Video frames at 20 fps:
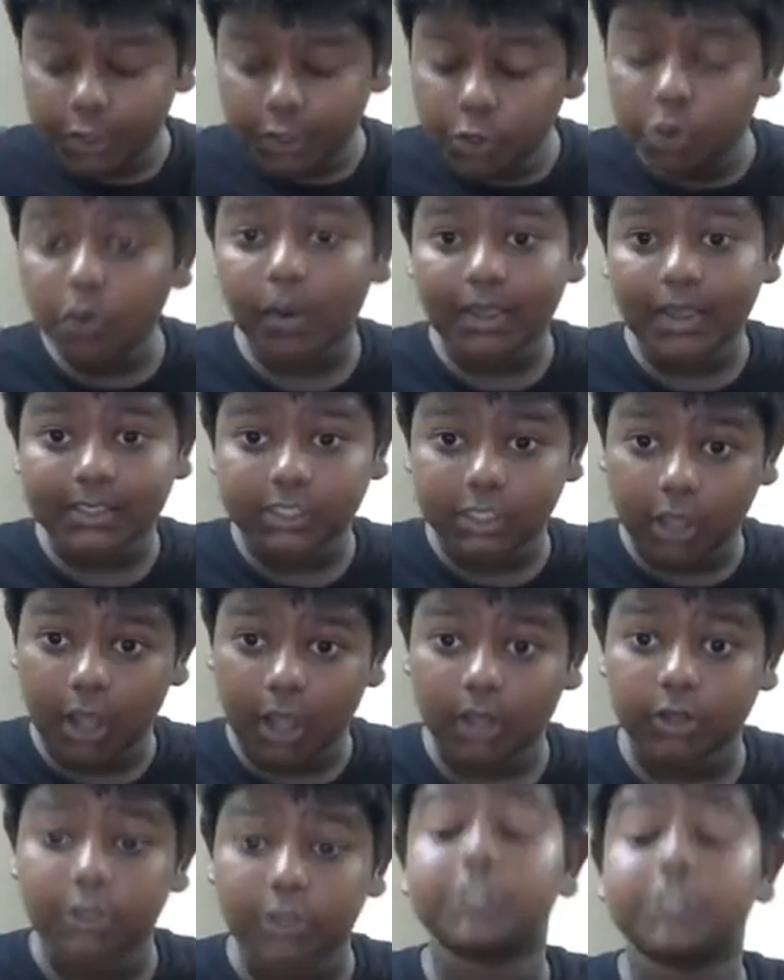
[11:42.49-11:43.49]
US
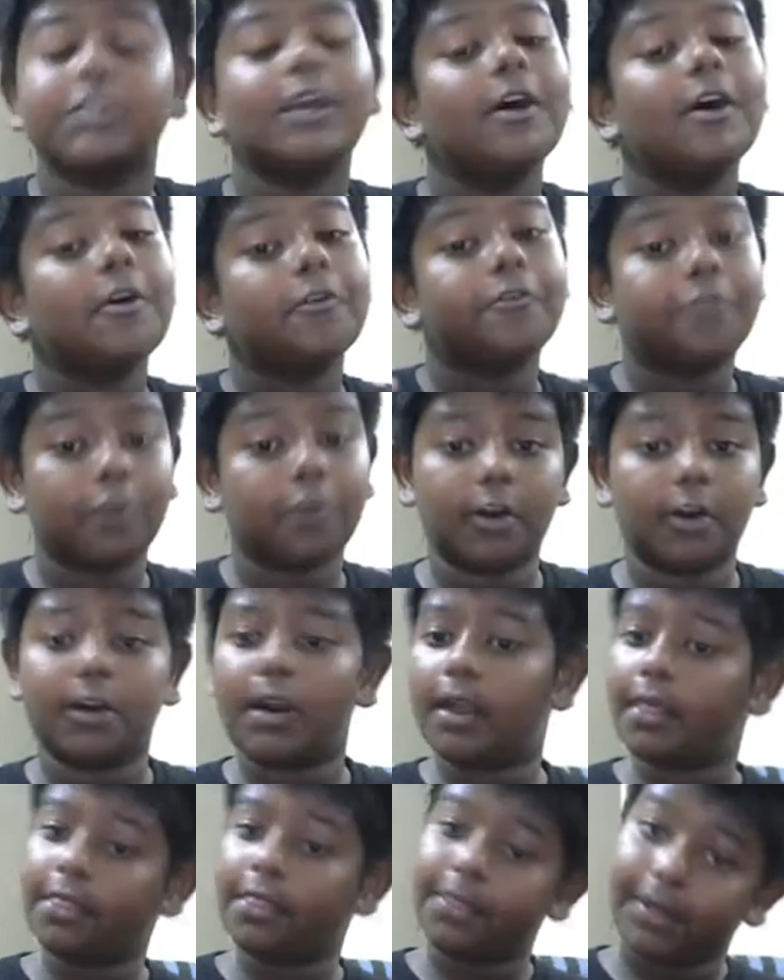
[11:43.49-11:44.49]
dollars
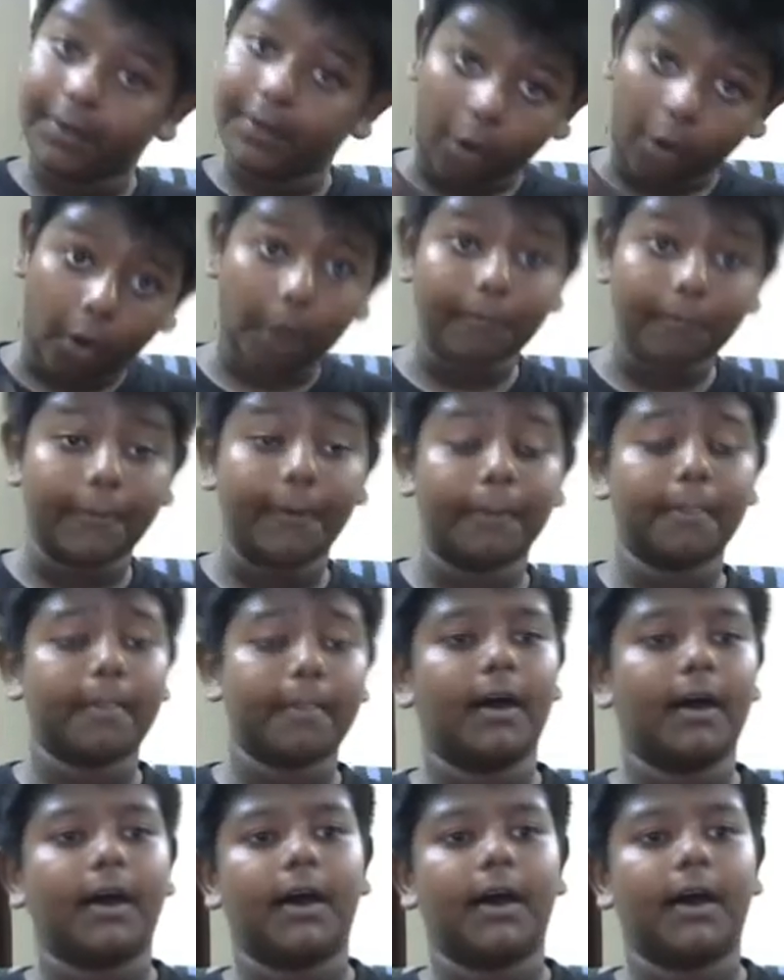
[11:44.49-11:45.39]
for the normal,